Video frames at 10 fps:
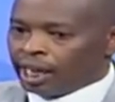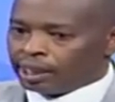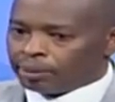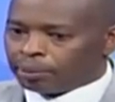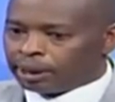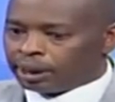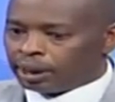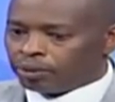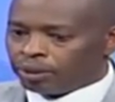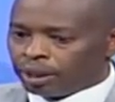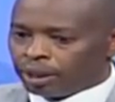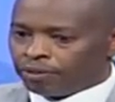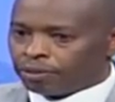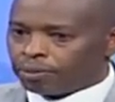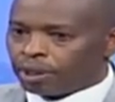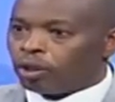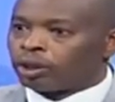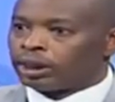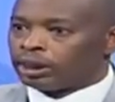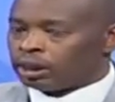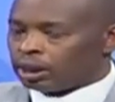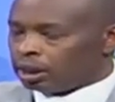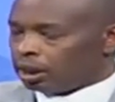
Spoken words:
had a meeting with from the audit,